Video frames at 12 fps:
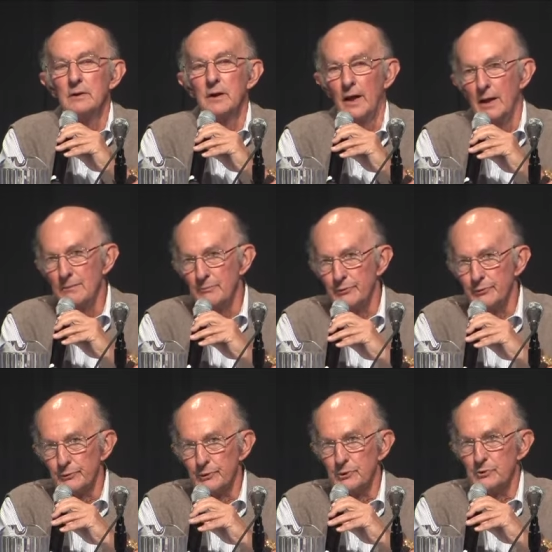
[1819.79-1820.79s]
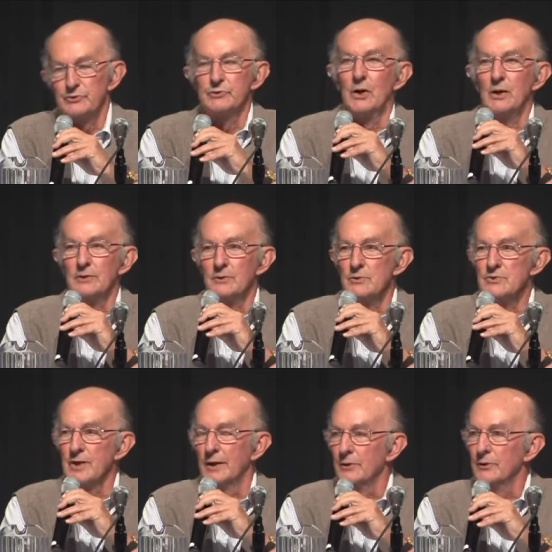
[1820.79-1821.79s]
came through Saunders.
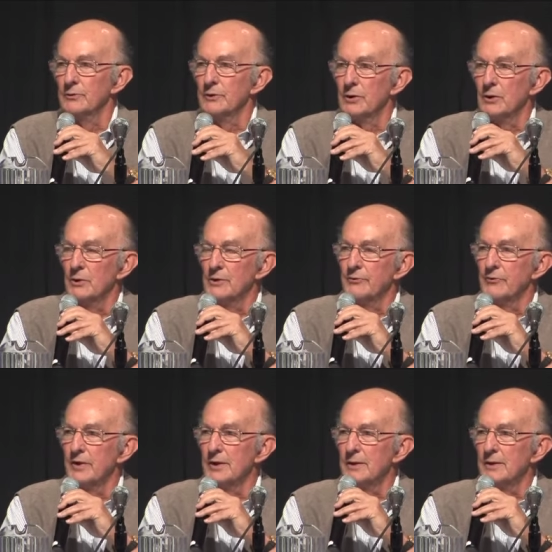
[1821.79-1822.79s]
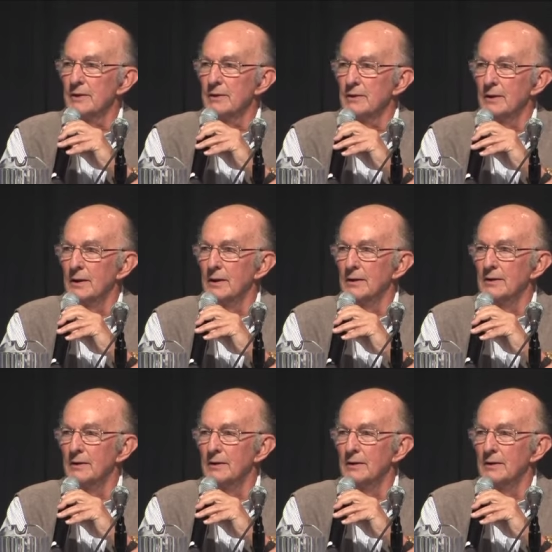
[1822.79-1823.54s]
I don't know if he uh,